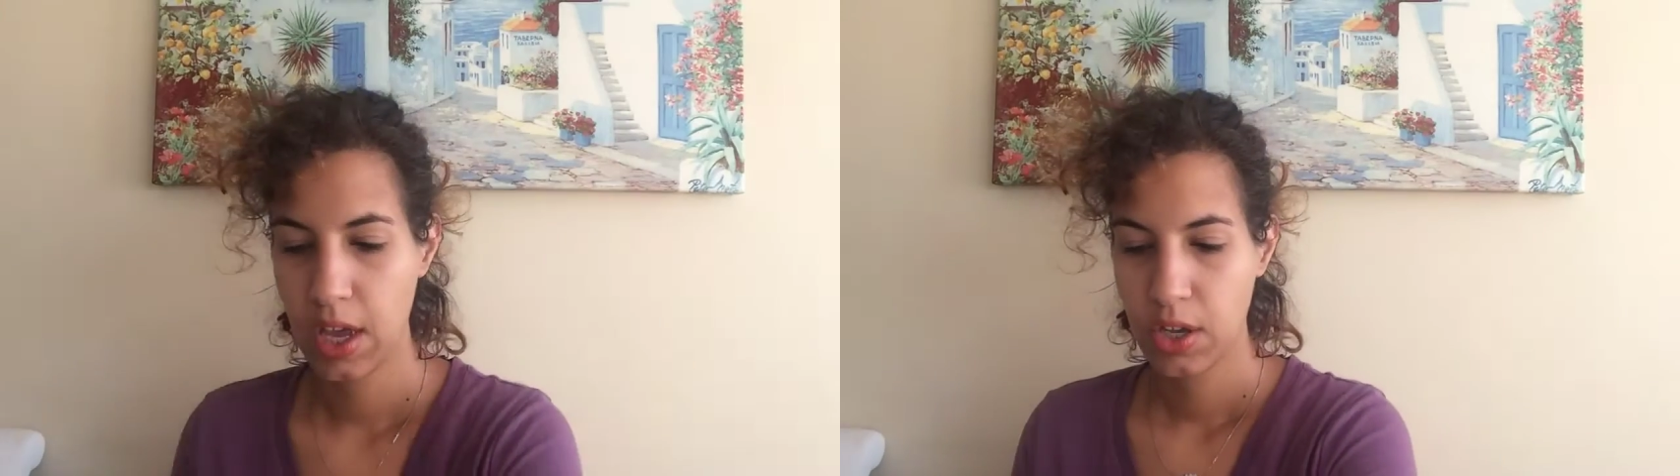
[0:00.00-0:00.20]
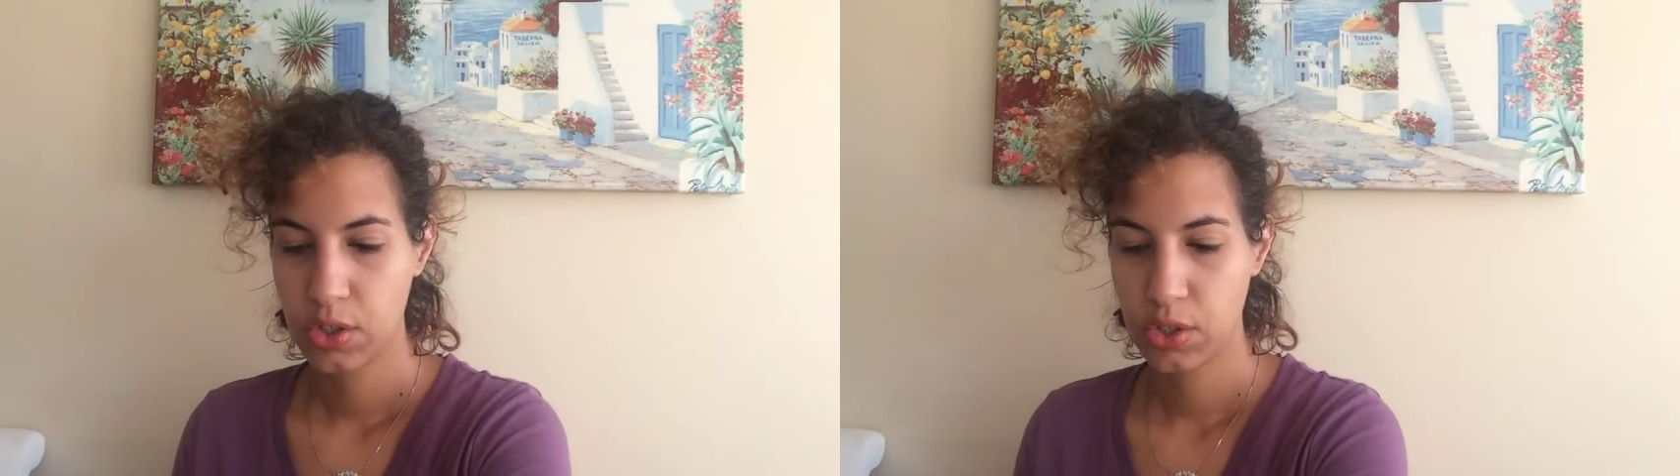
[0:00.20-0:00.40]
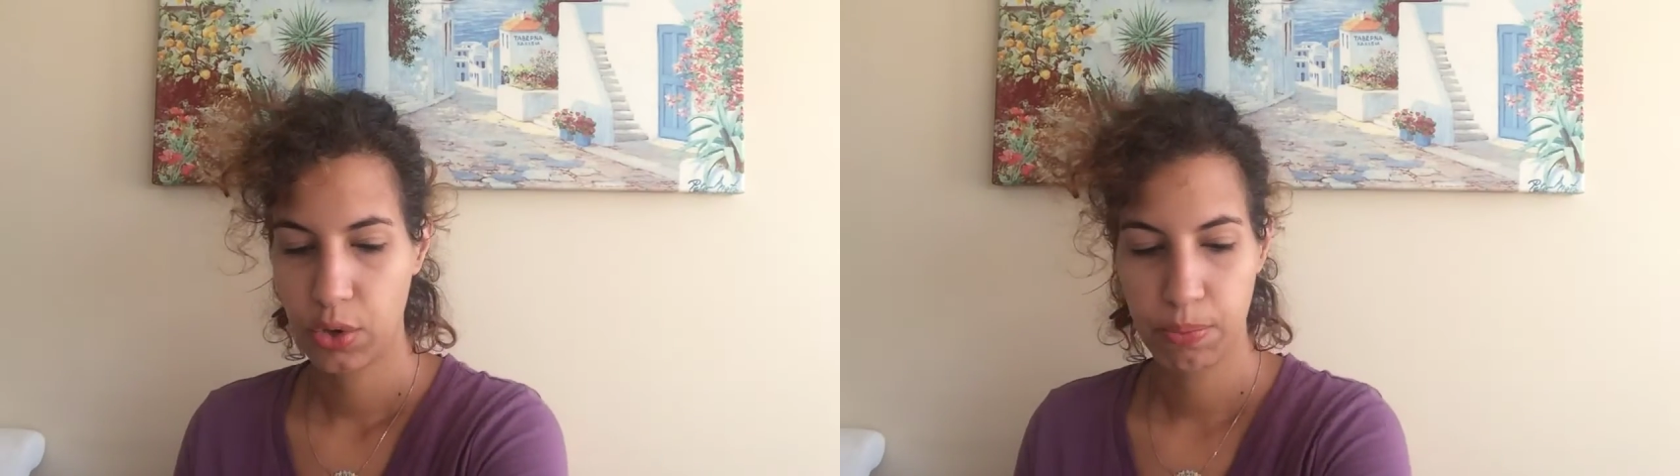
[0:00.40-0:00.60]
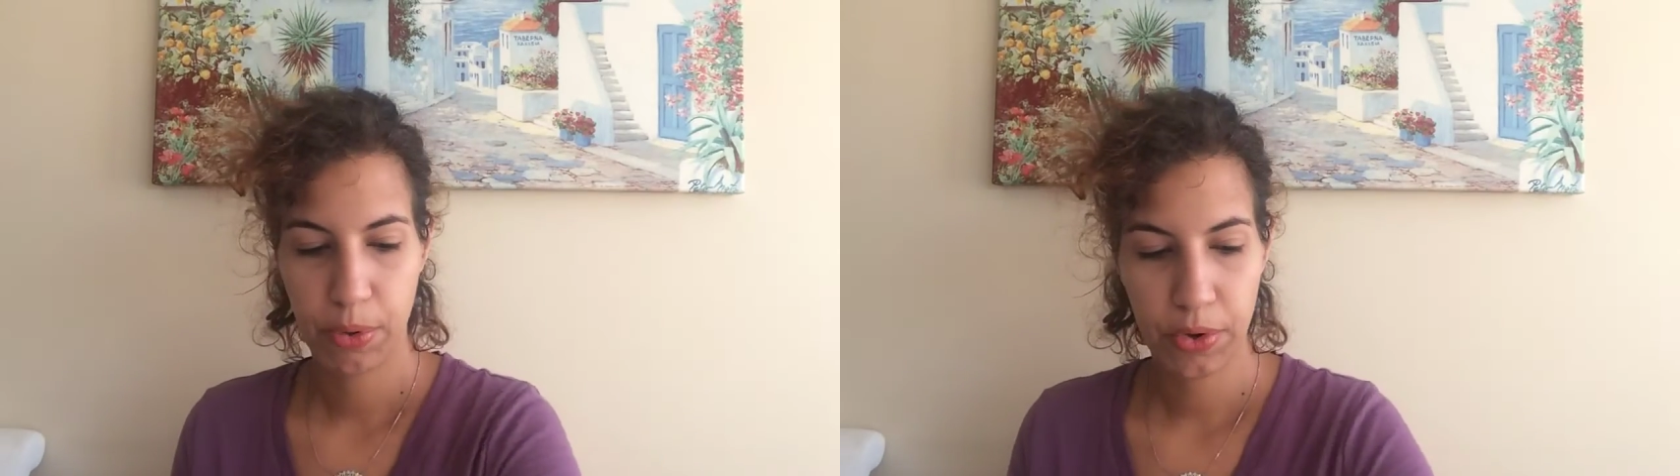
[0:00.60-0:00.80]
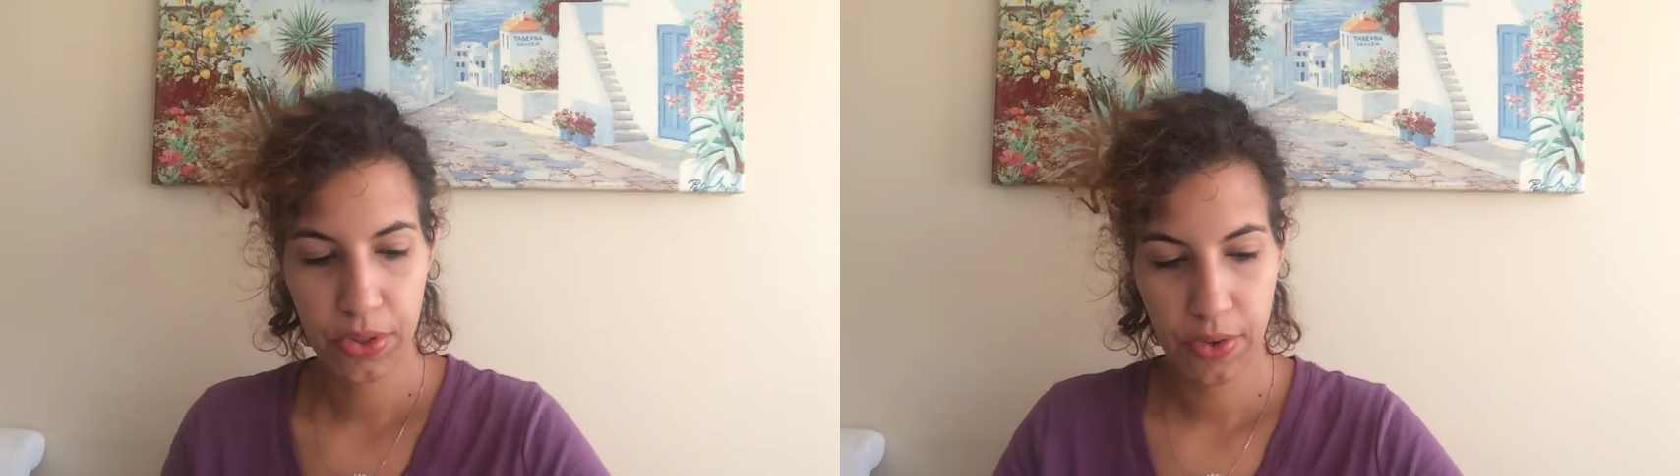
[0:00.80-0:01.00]
So
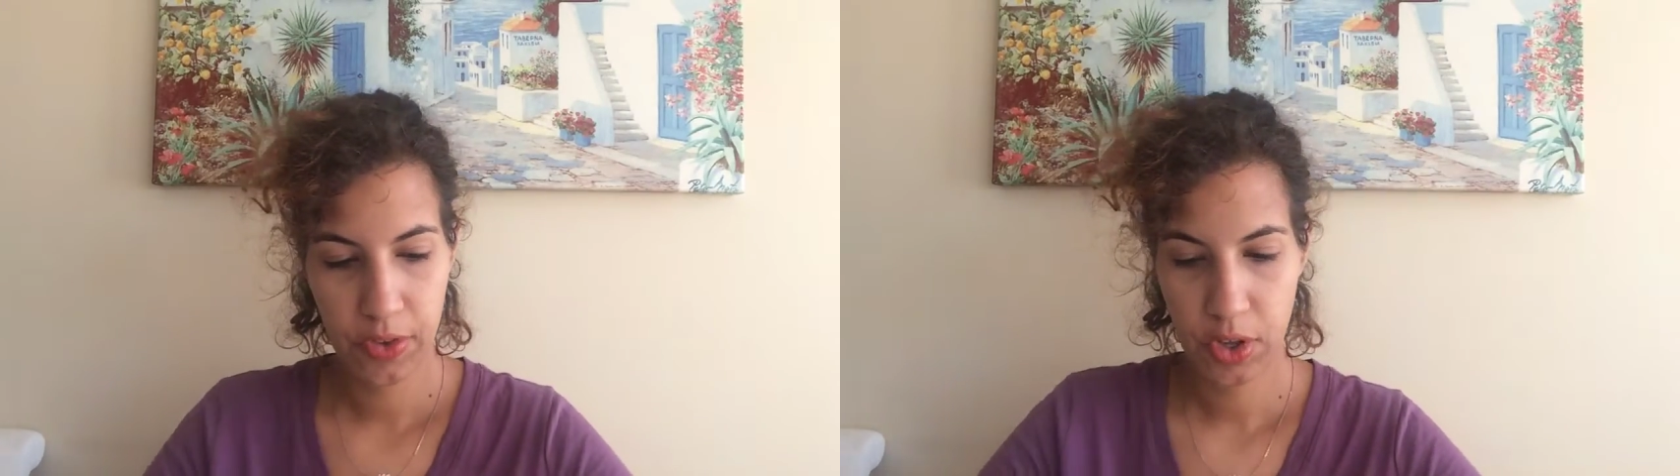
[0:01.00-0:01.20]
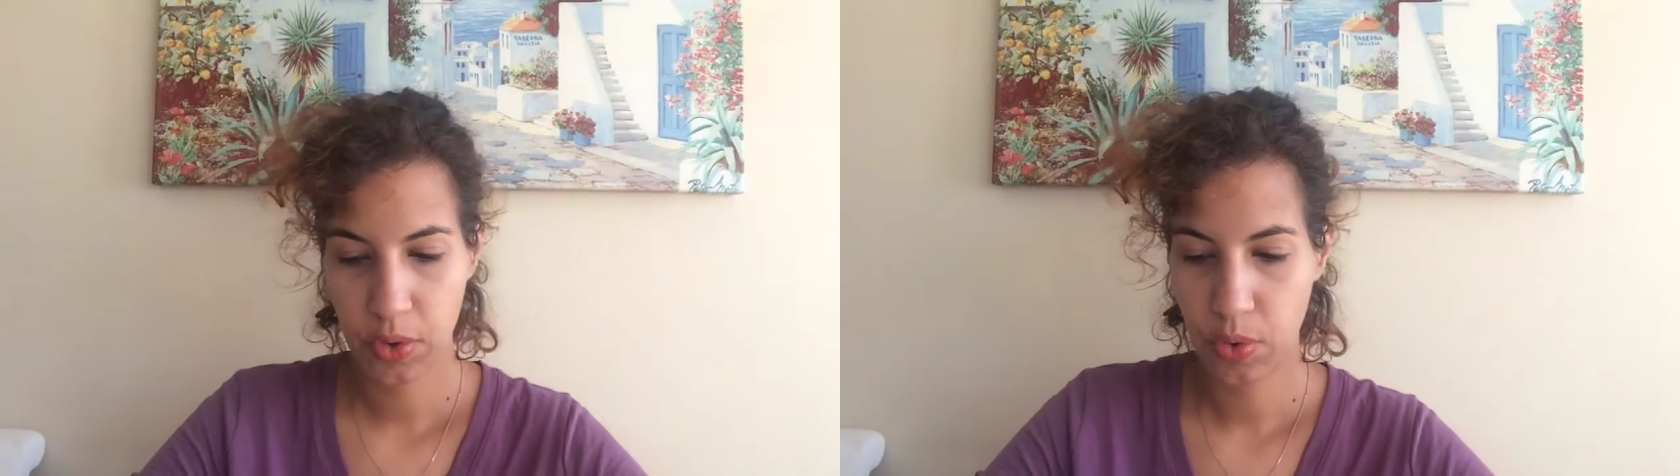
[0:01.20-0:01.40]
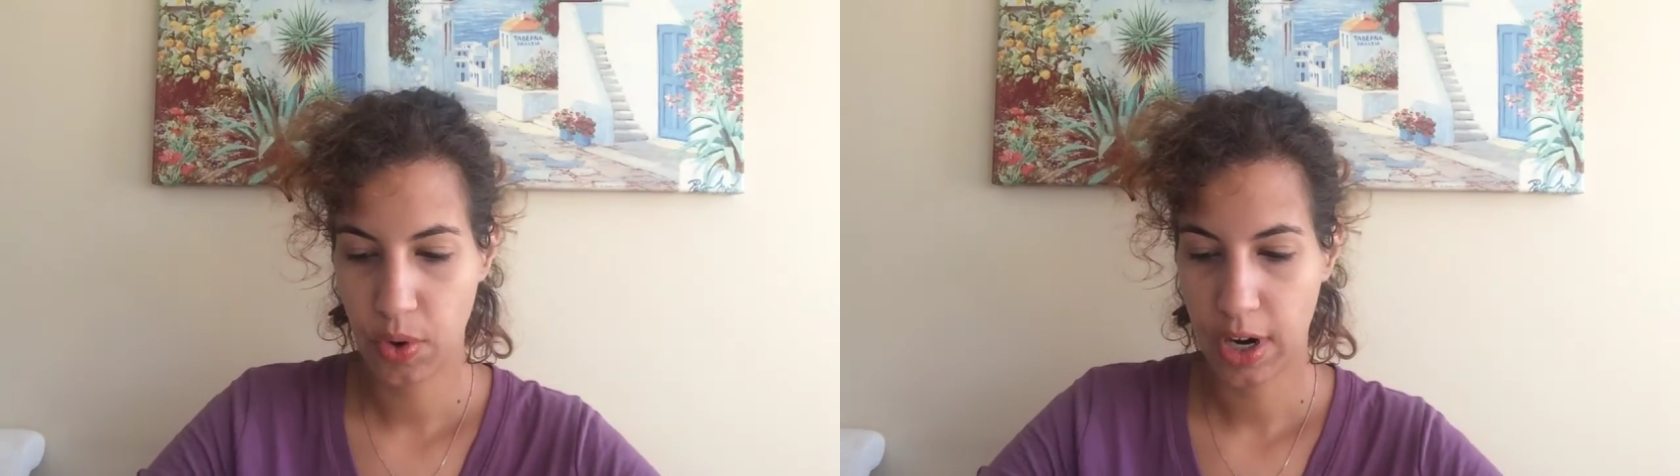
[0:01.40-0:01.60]
both of you